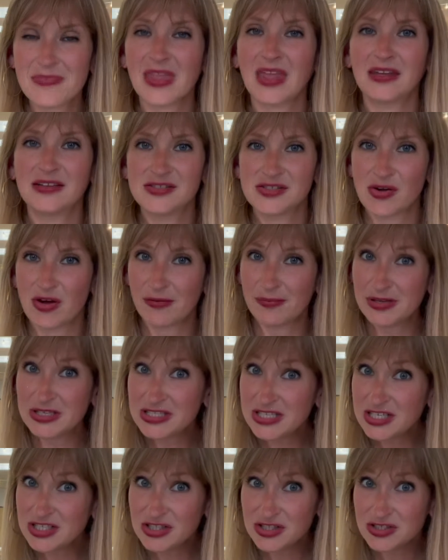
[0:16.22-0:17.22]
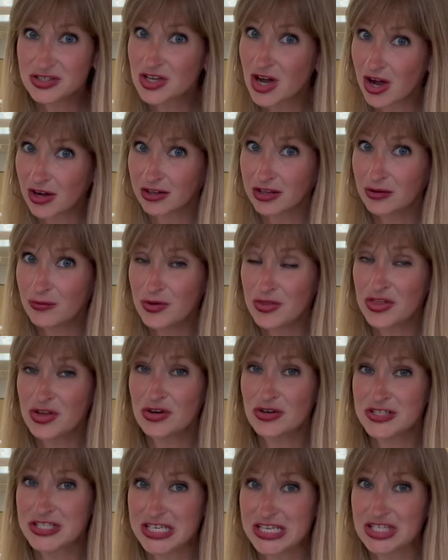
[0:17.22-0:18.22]
So I've been talking with
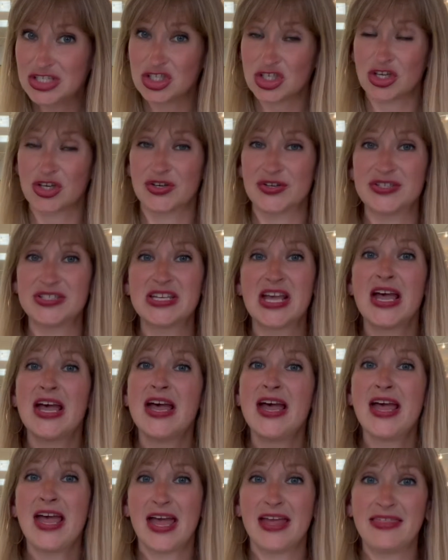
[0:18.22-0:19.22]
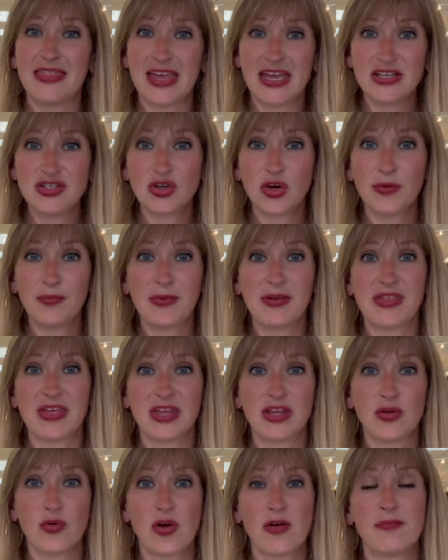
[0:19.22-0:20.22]
your teachers and they told me that
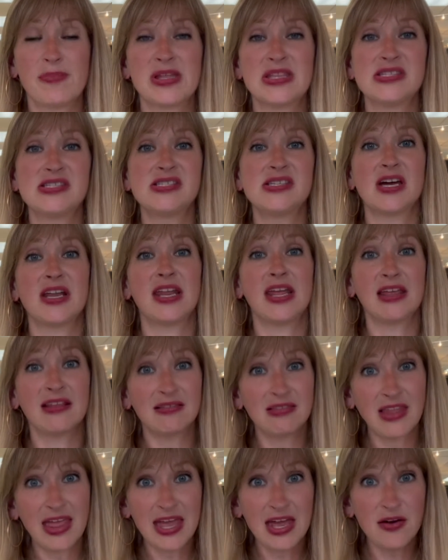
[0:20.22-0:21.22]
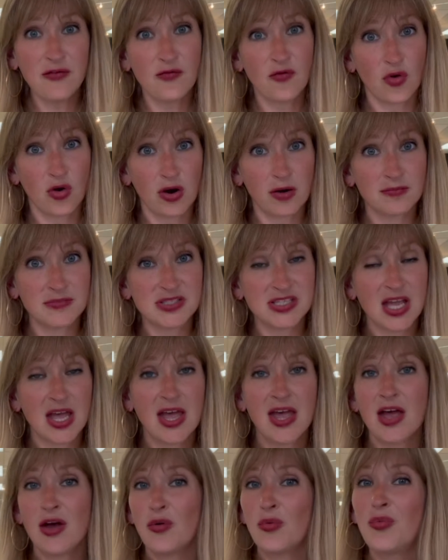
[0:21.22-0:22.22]
you have been studying landforms.
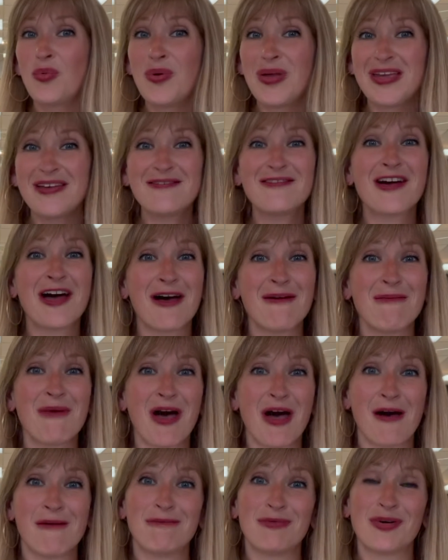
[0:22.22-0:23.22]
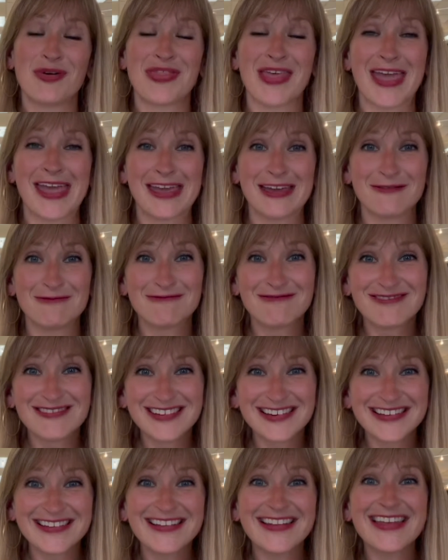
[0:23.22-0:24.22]
We've come up with a
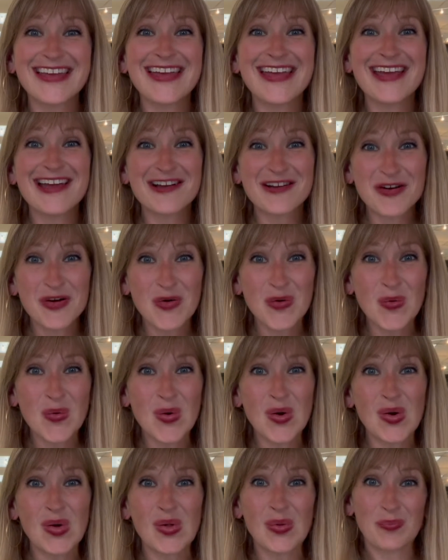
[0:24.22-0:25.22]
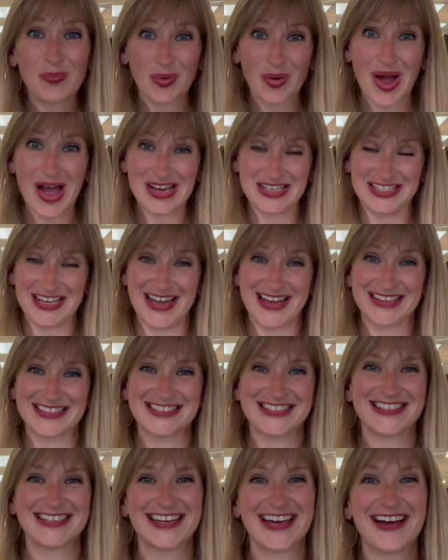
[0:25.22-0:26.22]
really cool
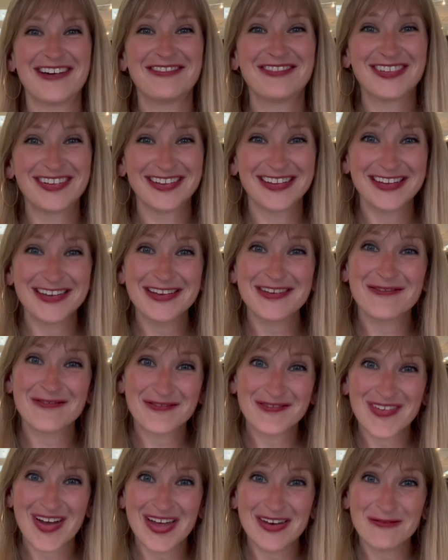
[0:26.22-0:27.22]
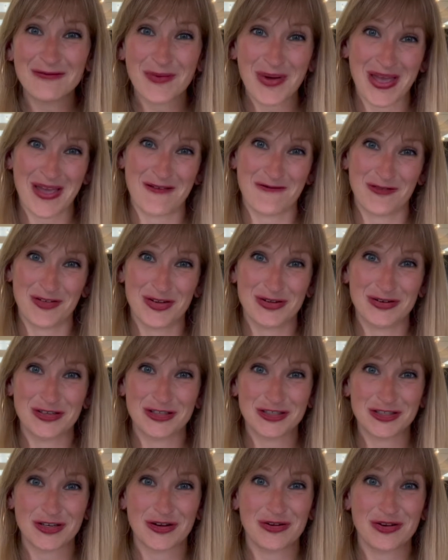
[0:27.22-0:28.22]
project, a really fun way for you to
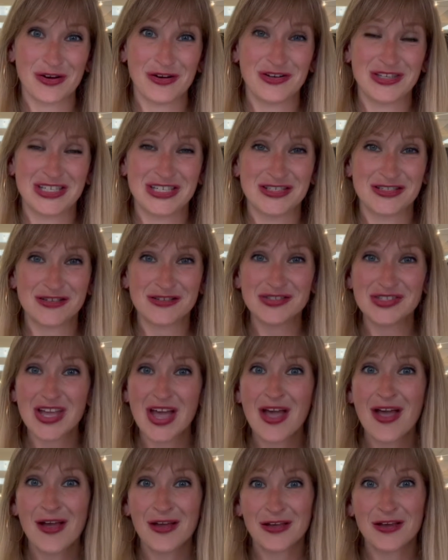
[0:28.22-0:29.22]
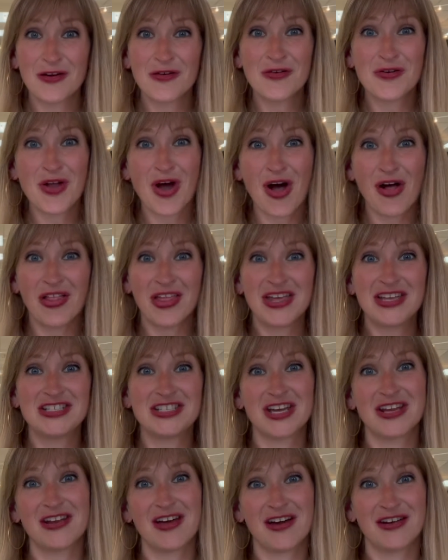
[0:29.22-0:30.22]
show your teachers your knowledge
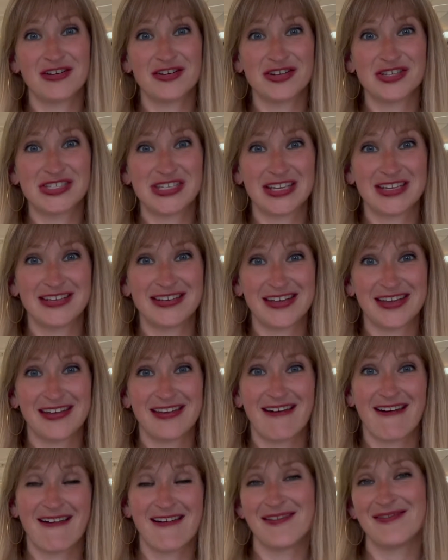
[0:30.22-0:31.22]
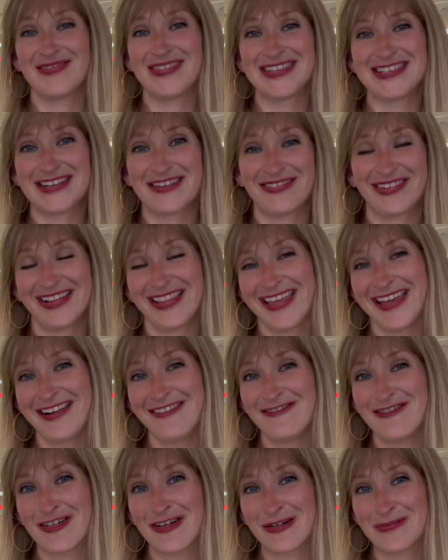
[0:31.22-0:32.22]
and understanding of the different
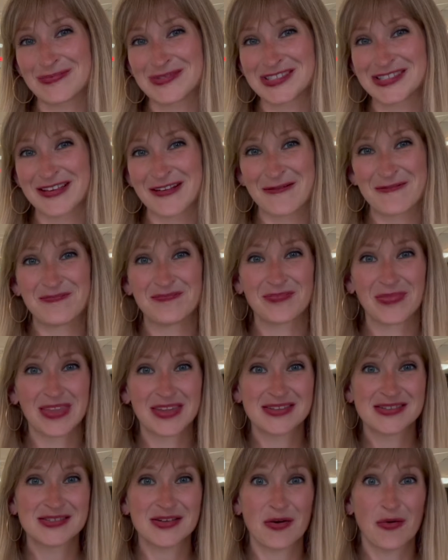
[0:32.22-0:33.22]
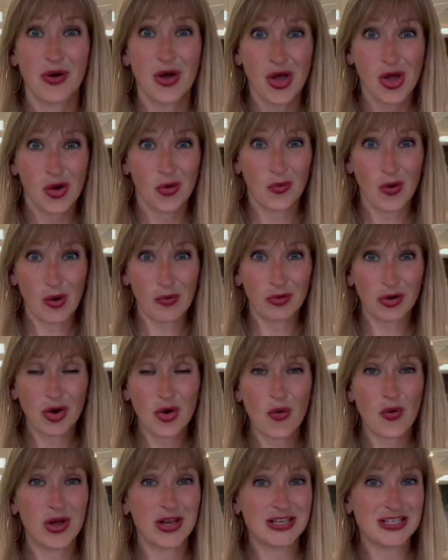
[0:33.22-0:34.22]
landforms. So what we're
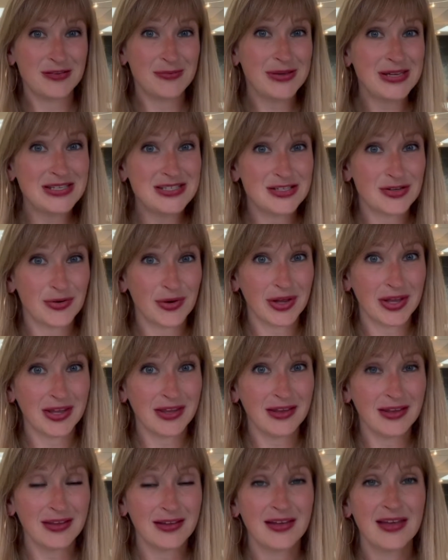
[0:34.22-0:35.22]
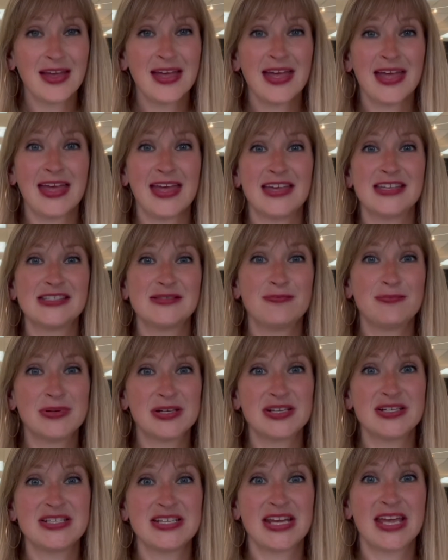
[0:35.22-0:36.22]
going to be doing is
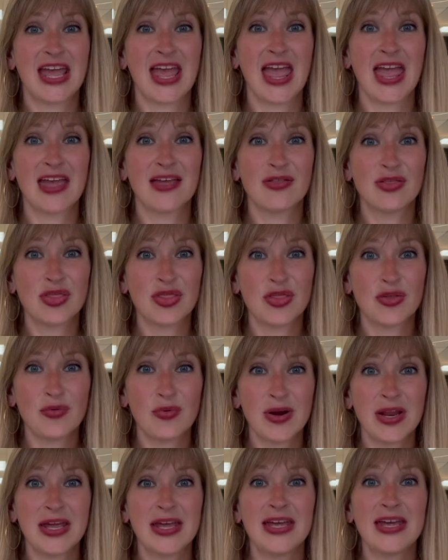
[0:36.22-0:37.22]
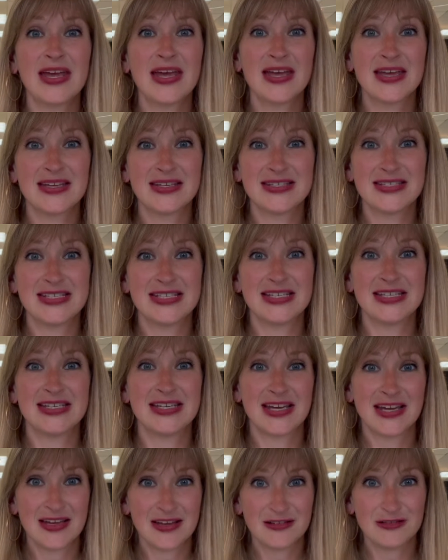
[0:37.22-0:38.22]
building a
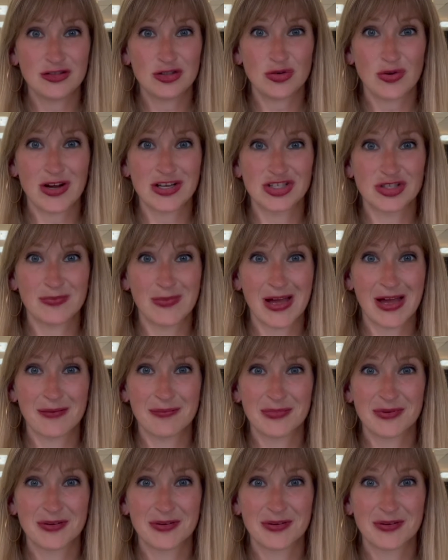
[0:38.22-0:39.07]
3D treasure map.